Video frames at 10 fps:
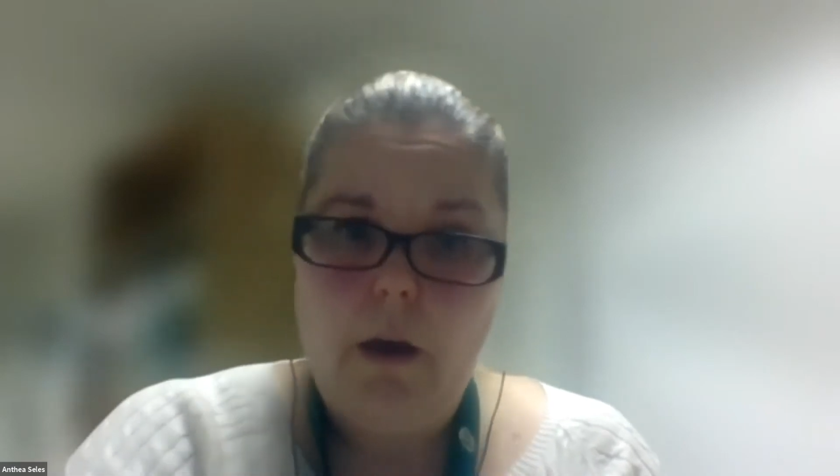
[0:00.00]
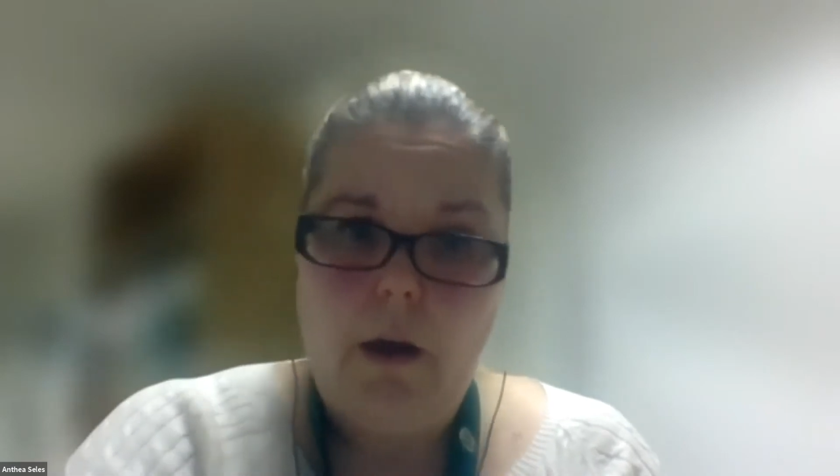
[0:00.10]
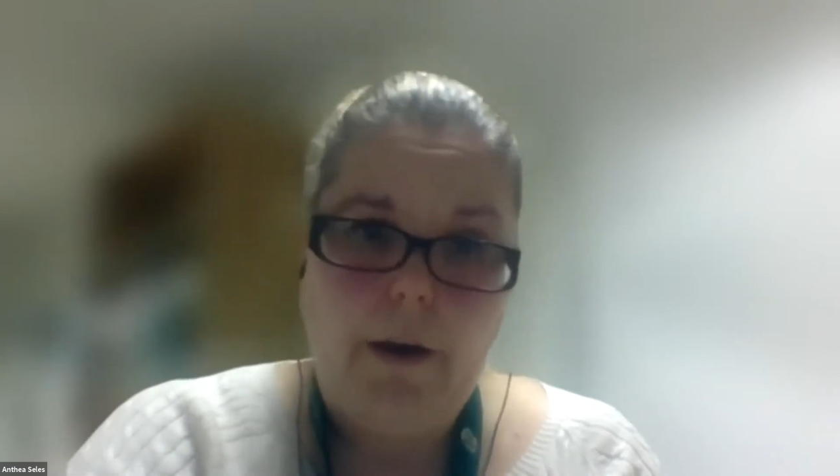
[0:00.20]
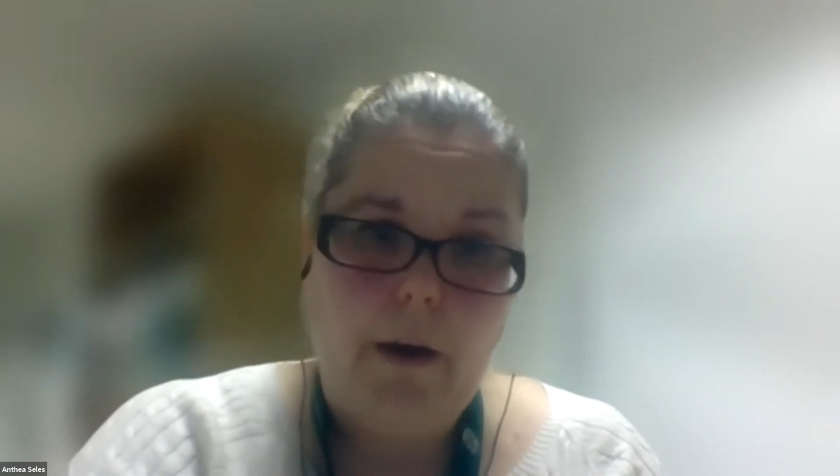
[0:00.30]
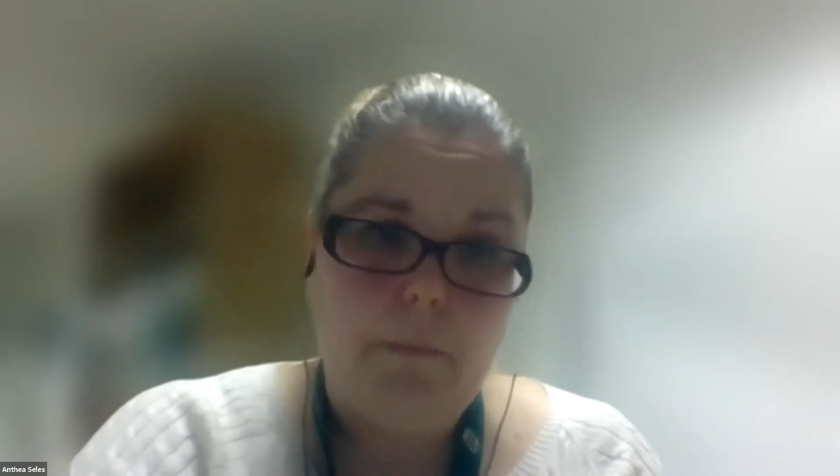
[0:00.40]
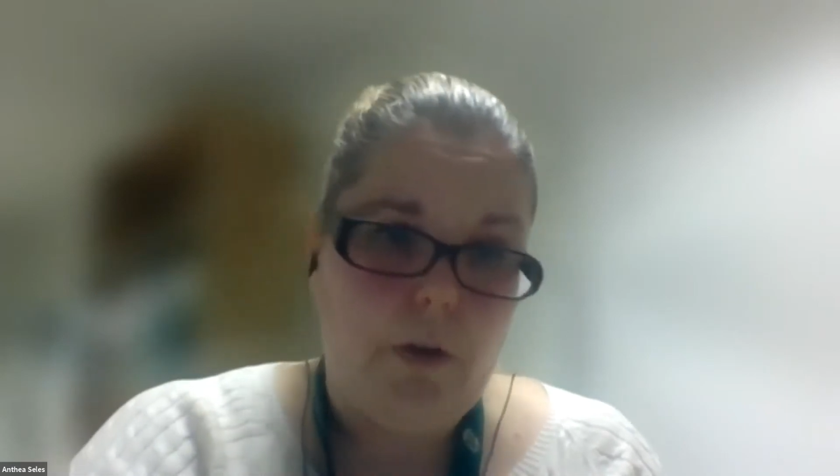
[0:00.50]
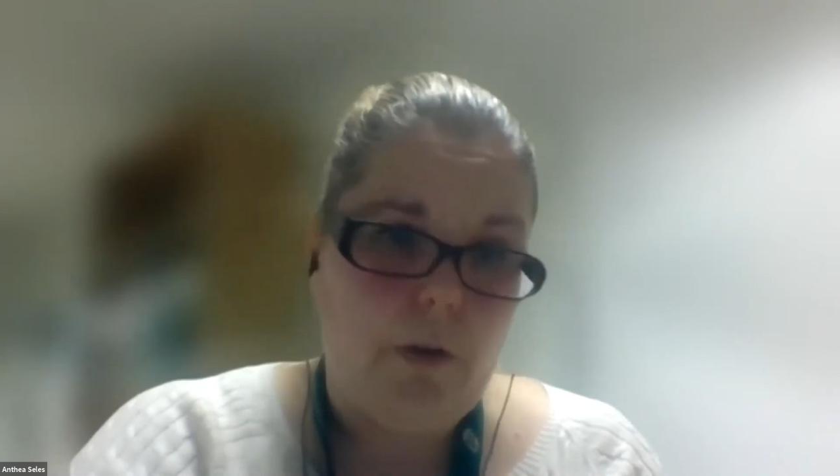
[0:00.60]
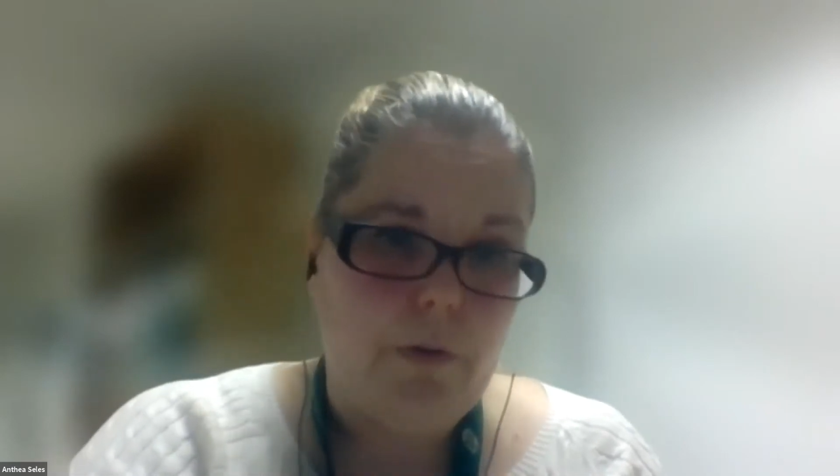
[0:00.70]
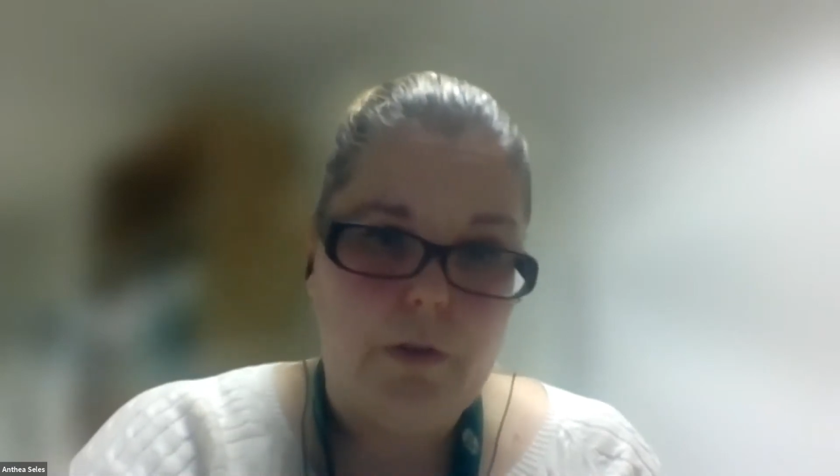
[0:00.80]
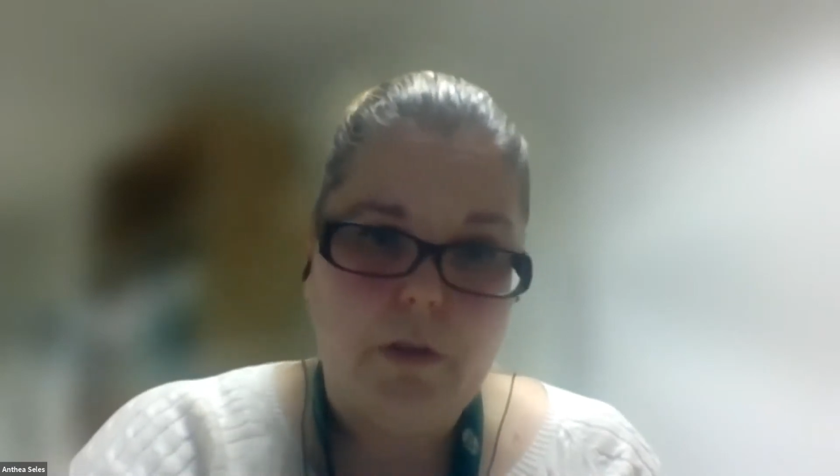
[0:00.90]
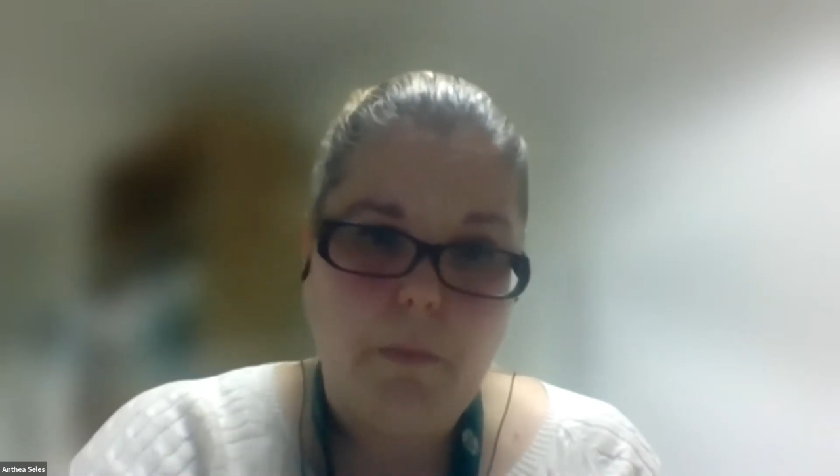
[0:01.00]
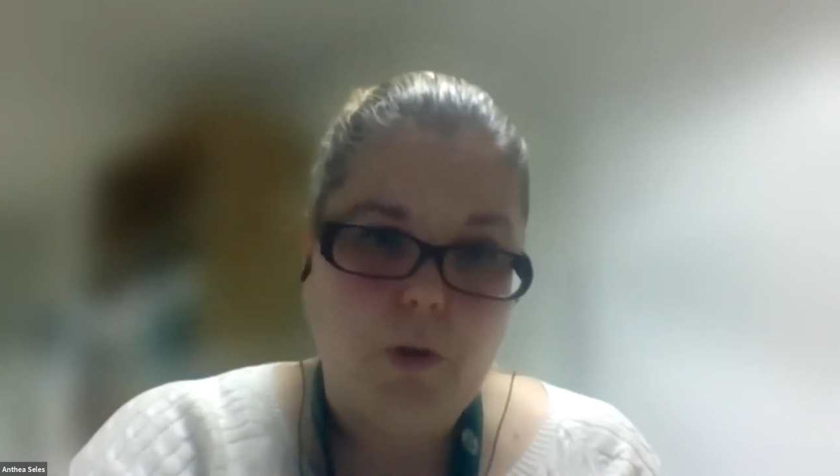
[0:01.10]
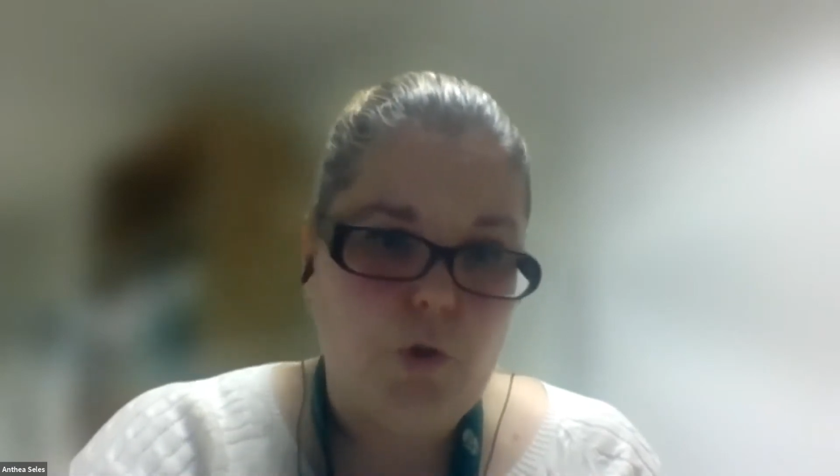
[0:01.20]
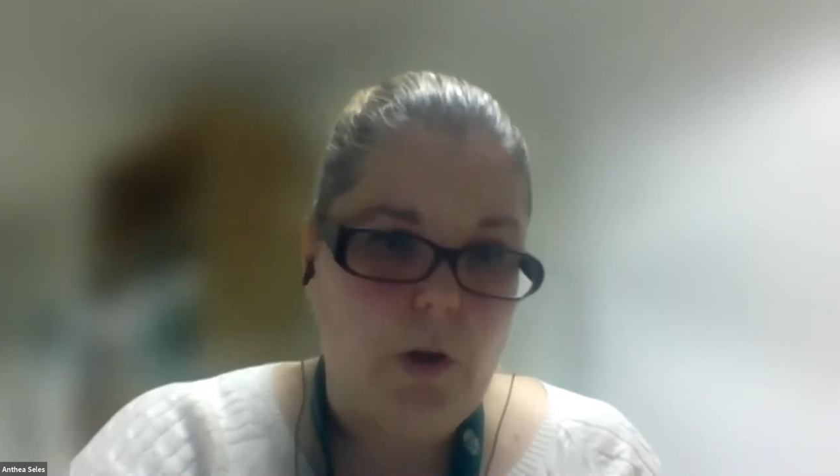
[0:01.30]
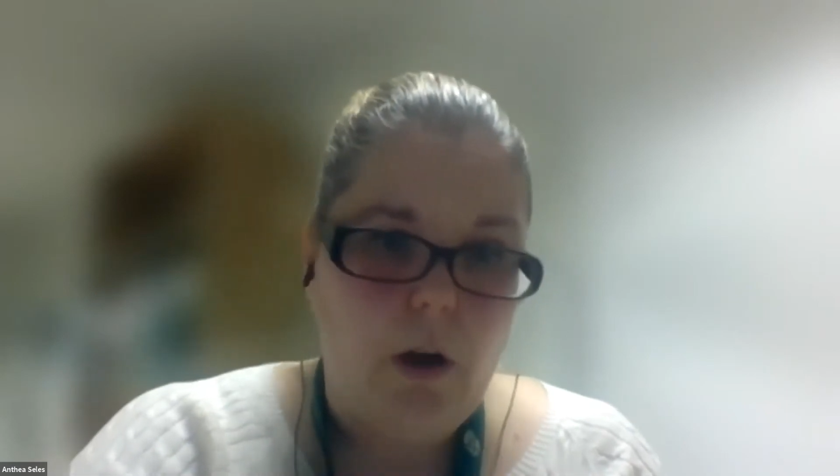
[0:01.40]
There's the
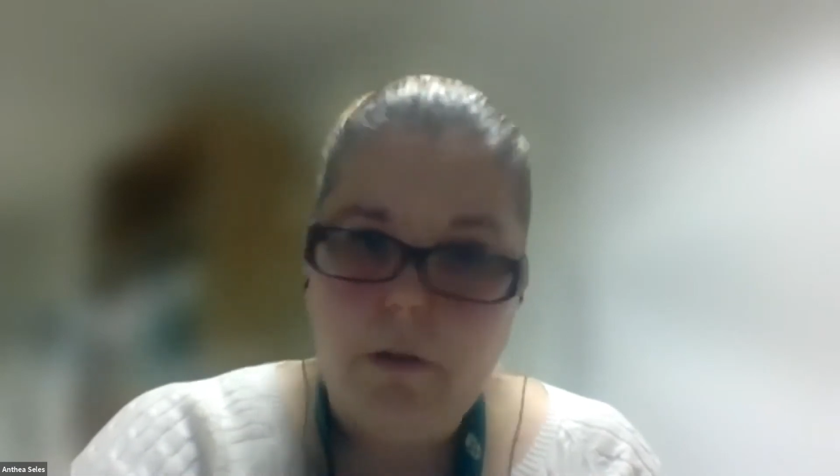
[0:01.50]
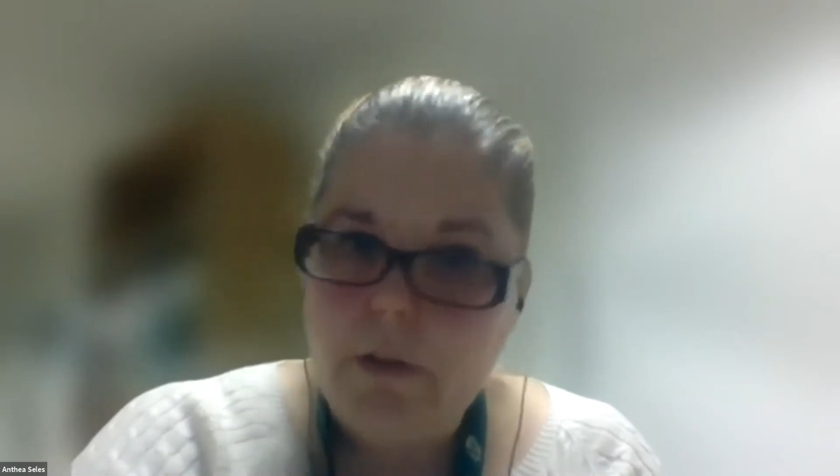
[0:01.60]
Montreal